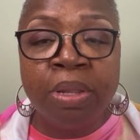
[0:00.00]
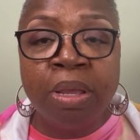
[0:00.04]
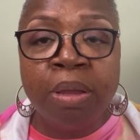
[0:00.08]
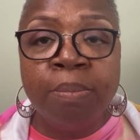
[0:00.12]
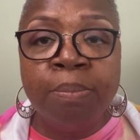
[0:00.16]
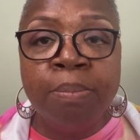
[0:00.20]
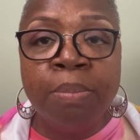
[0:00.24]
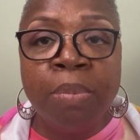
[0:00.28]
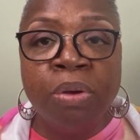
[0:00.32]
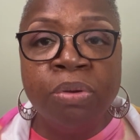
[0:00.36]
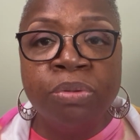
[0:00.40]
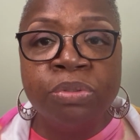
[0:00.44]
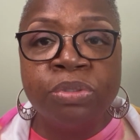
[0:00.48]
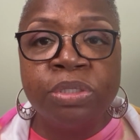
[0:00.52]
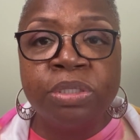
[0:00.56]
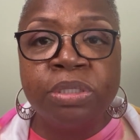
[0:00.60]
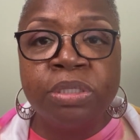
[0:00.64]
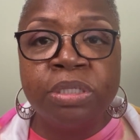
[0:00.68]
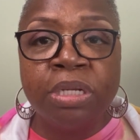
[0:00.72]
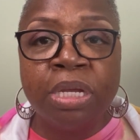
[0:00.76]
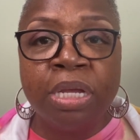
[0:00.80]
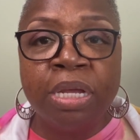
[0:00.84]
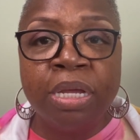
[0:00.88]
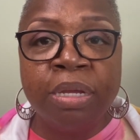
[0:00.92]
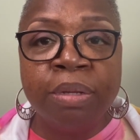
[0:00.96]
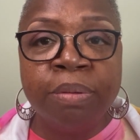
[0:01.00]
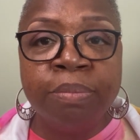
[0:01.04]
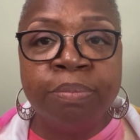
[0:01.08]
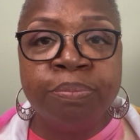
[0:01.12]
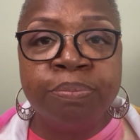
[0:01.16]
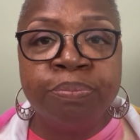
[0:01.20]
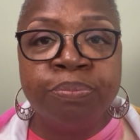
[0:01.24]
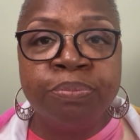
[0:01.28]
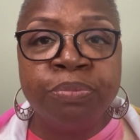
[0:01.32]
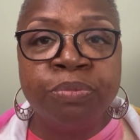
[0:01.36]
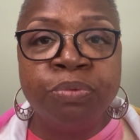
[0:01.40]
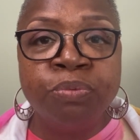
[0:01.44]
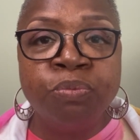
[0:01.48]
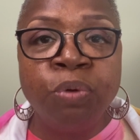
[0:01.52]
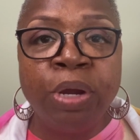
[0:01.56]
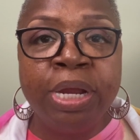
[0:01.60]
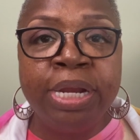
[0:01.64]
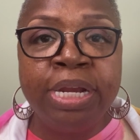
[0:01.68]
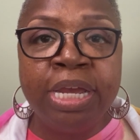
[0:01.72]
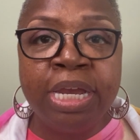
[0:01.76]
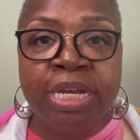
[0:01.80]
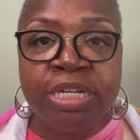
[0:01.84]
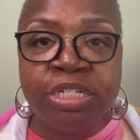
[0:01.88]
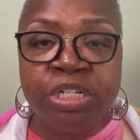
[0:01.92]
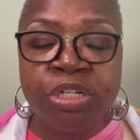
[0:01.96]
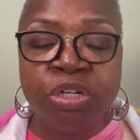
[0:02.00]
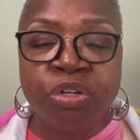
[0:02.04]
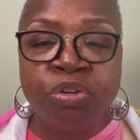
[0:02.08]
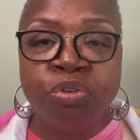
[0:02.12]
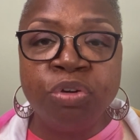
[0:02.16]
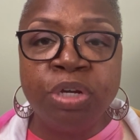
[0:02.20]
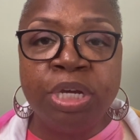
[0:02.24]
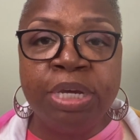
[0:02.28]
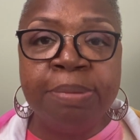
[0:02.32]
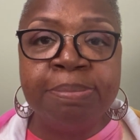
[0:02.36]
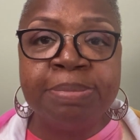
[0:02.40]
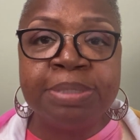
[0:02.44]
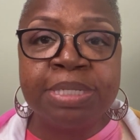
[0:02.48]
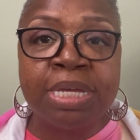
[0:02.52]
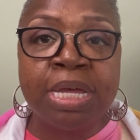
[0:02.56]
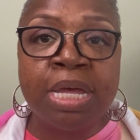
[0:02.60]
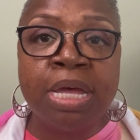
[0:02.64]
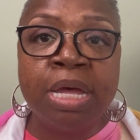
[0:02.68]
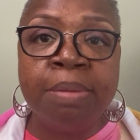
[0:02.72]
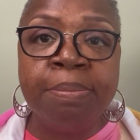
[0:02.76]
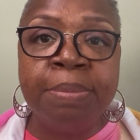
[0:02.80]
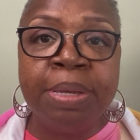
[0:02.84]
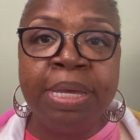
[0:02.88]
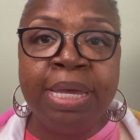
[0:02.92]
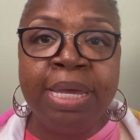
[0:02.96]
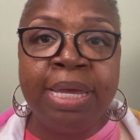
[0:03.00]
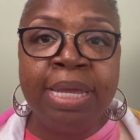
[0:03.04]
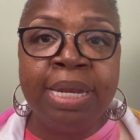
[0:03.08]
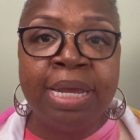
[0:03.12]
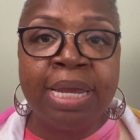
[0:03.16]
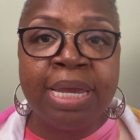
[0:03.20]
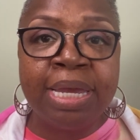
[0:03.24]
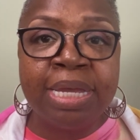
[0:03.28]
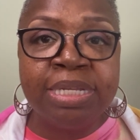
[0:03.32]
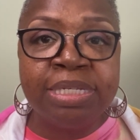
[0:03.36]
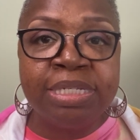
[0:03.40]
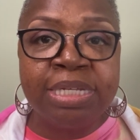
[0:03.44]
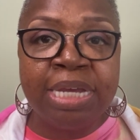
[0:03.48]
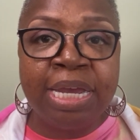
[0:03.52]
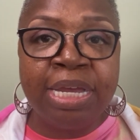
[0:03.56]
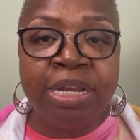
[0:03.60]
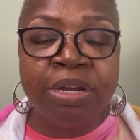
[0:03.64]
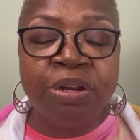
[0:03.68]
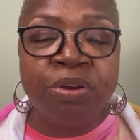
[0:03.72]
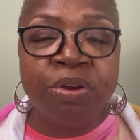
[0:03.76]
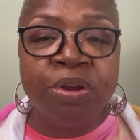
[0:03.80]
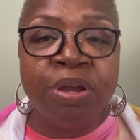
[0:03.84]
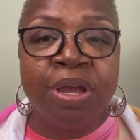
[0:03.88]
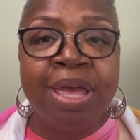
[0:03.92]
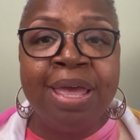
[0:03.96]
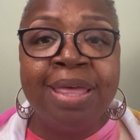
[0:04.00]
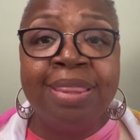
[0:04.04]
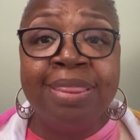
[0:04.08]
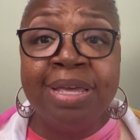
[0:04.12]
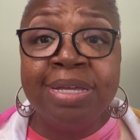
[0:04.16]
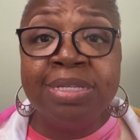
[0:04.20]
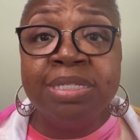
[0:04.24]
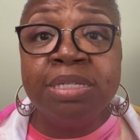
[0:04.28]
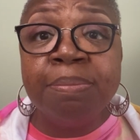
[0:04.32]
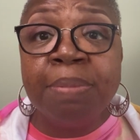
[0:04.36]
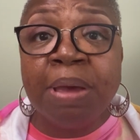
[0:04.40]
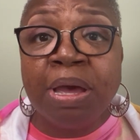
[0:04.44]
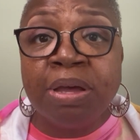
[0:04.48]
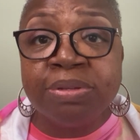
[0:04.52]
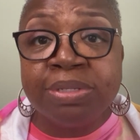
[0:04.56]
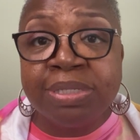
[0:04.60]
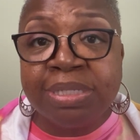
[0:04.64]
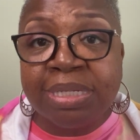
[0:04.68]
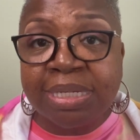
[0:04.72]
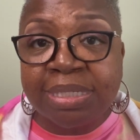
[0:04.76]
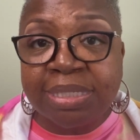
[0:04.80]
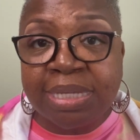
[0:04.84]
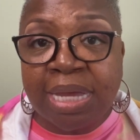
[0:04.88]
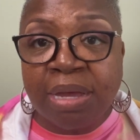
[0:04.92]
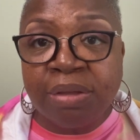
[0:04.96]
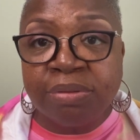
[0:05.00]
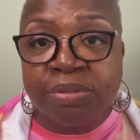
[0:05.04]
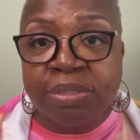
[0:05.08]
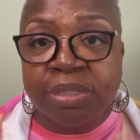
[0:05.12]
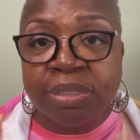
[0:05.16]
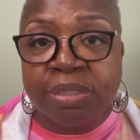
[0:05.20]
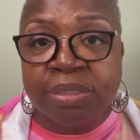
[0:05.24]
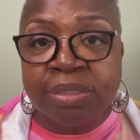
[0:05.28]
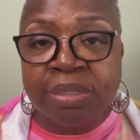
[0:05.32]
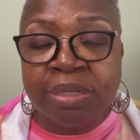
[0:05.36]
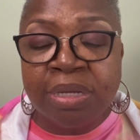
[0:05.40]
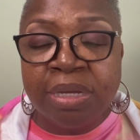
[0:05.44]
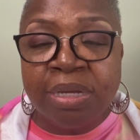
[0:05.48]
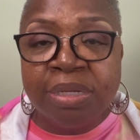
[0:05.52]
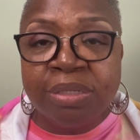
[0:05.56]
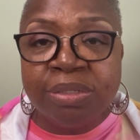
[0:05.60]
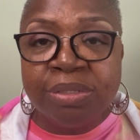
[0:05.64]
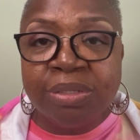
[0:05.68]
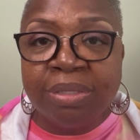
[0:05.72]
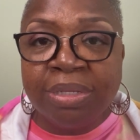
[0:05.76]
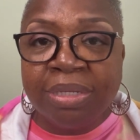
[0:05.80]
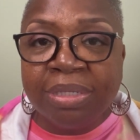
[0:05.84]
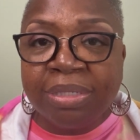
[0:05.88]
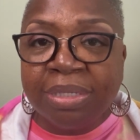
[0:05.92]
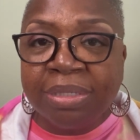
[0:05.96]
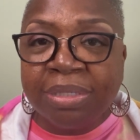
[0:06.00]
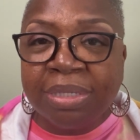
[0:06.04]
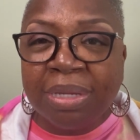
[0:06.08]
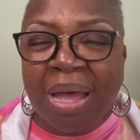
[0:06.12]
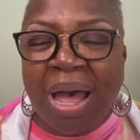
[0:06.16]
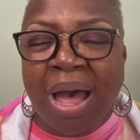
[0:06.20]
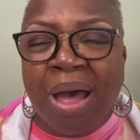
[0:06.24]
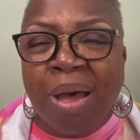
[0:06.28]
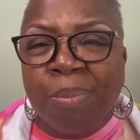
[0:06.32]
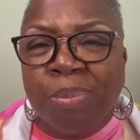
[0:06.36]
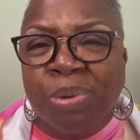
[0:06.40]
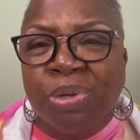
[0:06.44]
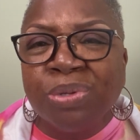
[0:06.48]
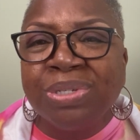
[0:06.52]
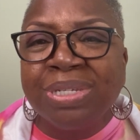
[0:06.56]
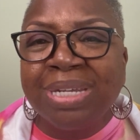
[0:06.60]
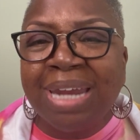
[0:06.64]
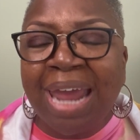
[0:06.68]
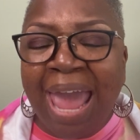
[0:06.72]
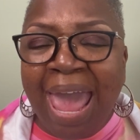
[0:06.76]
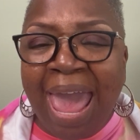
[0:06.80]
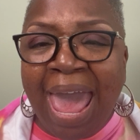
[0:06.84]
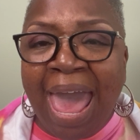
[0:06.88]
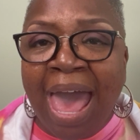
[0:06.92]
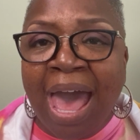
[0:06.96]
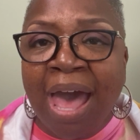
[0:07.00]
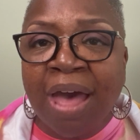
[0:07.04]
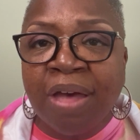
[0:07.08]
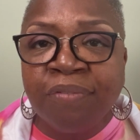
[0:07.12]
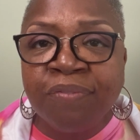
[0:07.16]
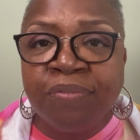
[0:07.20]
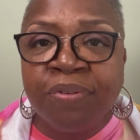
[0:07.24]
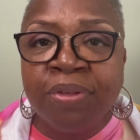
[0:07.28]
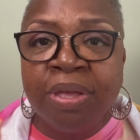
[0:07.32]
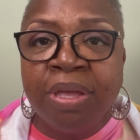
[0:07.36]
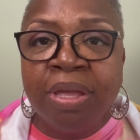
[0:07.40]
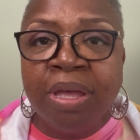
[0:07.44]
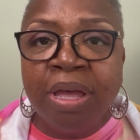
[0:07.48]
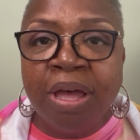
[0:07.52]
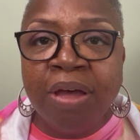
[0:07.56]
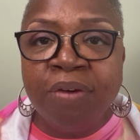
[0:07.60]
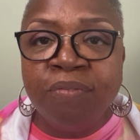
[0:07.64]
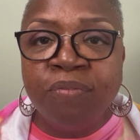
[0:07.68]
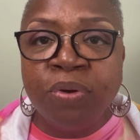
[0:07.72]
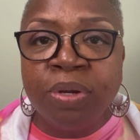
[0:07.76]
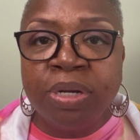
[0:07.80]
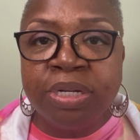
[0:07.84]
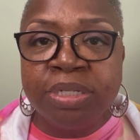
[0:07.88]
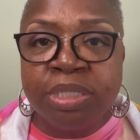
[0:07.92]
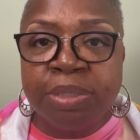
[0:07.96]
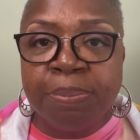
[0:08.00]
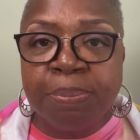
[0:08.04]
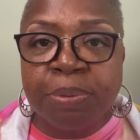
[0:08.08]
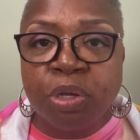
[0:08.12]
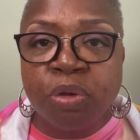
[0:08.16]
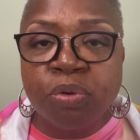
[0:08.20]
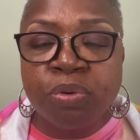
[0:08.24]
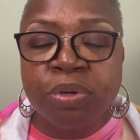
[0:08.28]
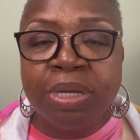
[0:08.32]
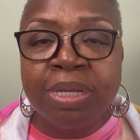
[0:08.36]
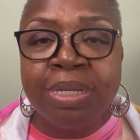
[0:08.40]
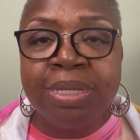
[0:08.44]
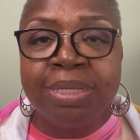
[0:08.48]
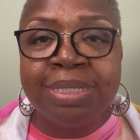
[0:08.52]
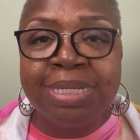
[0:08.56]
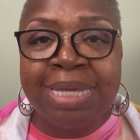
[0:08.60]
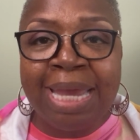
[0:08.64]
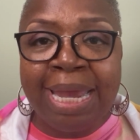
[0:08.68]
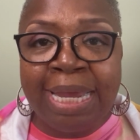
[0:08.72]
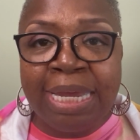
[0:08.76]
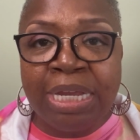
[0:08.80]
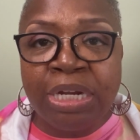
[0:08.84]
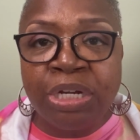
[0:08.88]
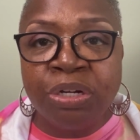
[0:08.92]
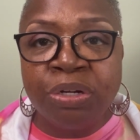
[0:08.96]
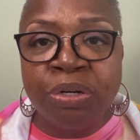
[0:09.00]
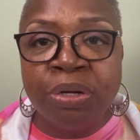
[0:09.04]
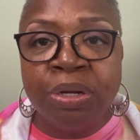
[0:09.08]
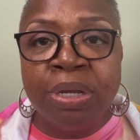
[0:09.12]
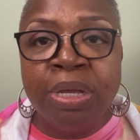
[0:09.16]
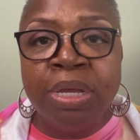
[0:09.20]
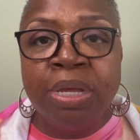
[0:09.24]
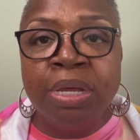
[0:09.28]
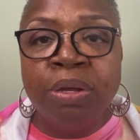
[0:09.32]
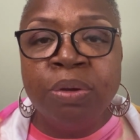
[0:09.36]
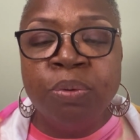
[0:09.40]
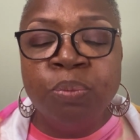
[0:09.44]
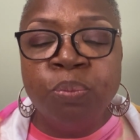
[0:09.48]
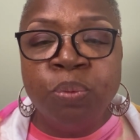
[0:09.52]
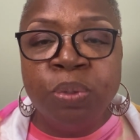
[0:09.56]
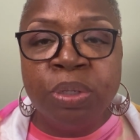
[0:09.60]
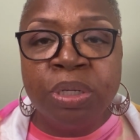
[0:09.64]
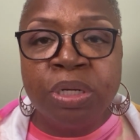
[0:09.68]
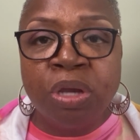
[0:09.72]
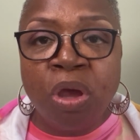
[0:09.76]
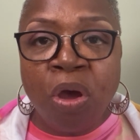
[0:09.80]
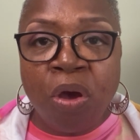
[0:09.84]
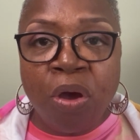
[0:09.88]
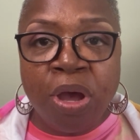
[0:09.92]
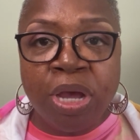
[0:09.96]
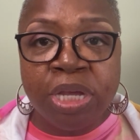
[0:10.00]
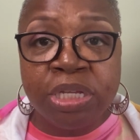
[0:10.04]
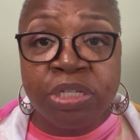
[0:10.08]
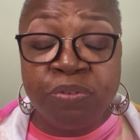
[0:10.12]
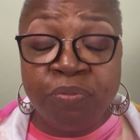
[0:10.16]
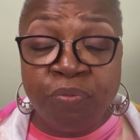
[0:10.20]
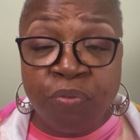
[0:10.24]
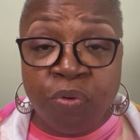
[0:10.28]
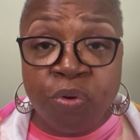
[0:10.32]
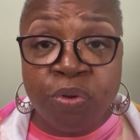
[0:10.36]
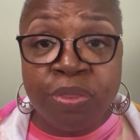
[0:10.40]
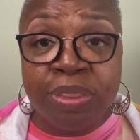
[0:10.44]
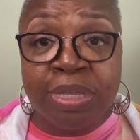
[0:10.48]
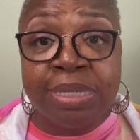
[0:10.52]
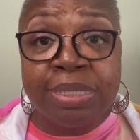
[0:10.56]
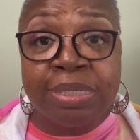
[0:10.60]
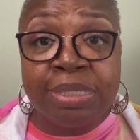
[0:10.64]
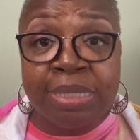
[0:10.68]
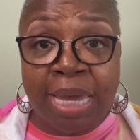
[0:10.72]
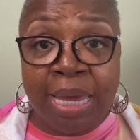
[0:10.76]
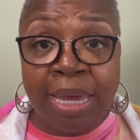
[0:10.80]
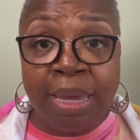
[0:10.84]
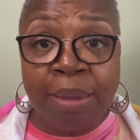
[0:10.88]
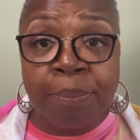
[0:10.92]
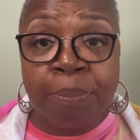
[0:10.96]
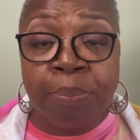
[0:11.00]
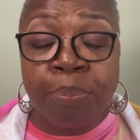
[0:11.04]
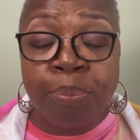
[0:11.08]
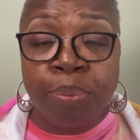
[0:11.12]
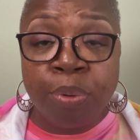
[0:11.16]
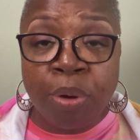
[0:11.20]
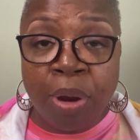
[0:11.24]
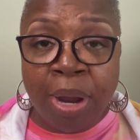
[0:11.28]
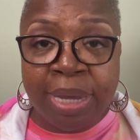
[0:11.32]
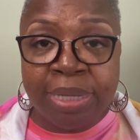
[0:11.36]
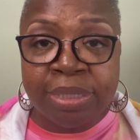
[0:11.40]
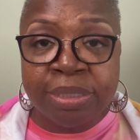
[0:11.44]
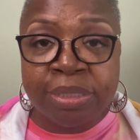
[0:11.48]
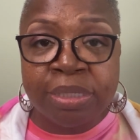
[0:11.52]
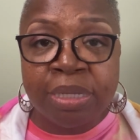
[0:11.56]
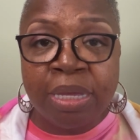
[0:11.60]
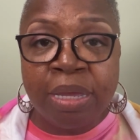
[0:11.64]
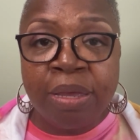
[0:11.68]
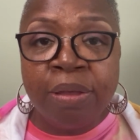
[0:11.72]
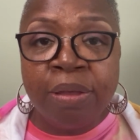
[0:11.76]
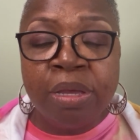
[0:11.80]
Most radiation creams come in a container that's about 6 ounces. So this is almost half of what a typical container would cost for the same price.